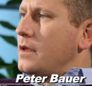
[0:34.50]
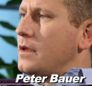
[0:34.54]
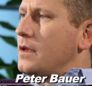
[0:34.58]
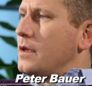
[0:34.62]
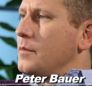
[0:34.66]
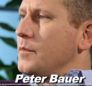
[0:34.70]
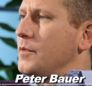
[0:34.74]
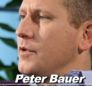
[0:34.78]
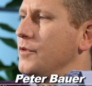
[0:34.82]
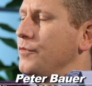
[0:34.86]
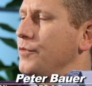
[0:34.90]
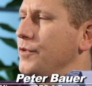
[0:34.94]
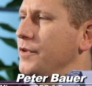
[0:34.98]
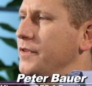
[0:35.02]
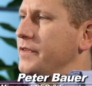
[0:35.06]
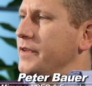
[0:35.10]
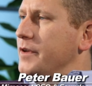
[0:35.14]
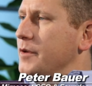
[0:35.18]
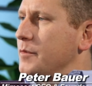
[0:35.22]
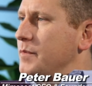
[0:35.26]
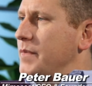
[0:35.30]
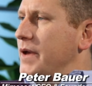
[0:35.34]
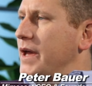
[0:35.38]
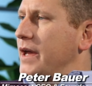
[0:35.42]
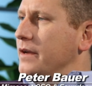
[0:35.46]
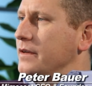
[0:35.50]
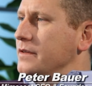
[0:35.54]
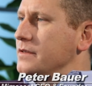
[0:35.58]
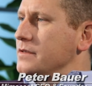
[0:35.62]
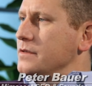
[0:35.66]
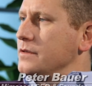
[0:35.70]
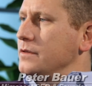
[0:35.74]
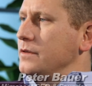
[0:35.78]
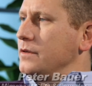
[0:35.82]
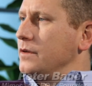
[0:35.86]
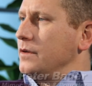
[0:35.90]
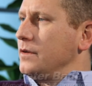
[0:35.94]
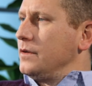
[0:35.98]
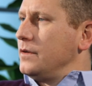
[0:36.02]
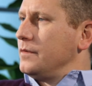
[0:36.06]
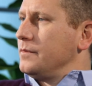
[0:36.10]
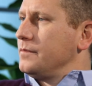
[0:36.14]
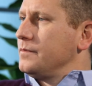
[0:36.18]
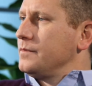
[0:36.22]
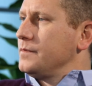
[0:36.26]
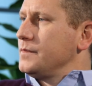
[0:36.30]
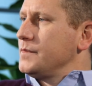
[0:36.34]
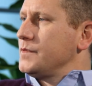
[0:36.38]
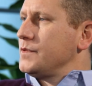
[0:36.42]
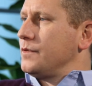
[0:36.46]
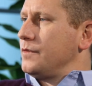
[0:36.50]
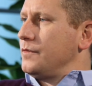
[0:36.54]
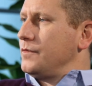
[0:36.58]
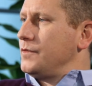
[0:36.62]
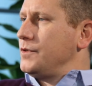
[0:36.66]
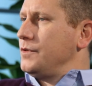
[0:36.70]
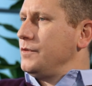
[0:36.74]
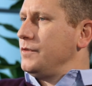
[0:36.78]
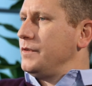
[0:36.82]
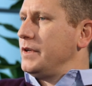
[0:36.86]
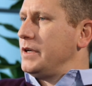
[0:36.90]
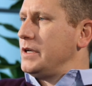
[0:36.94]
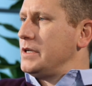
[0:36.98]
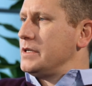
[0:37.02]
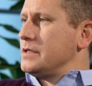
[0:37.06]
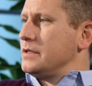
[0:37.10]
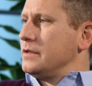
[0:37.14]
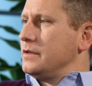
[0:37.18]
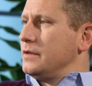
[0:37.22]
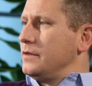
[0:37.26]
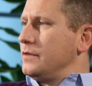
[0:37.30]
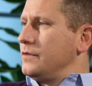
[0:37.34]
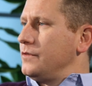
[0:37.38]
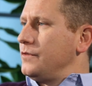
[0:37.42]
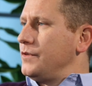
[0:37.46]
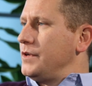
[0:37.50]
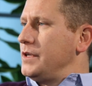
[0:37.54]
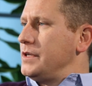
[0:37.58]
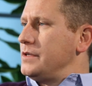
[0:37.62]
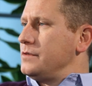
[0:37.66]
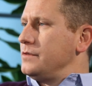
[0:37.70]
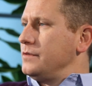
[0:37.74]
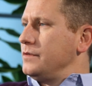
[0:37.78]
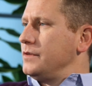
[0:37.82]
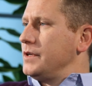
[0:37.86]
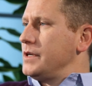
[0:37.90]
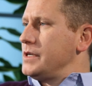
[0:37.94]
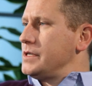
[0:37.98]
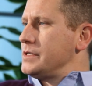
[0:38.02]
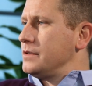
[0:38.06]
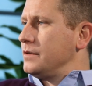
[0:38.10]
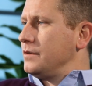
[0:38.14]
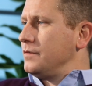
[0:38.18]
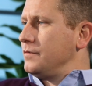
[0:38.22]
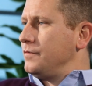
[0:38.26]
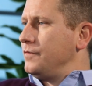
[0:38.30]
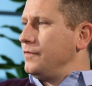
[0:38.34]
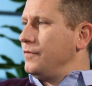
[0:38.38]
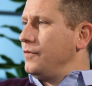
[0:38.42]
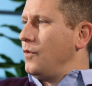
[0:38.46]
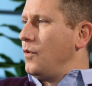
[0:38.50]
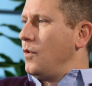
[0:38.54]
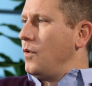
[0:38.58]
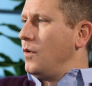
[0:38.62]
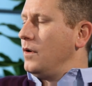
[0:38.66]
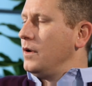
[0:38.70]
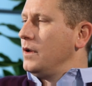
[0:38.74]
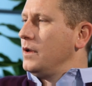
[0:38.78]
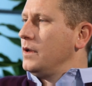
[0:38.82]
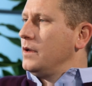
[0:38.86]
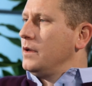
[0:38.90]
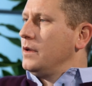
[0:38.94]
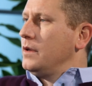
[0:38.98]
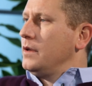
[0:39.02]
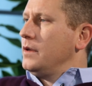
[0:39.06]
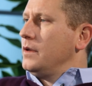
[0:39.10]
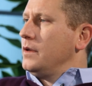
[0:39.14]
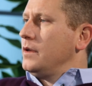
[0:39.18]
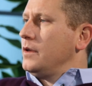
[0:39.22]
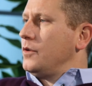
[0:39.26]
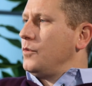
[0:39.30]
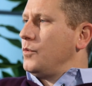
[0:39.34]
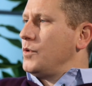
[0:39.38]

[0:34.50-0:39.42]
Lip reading: mean, if we think back to sort of 2003, 2004, it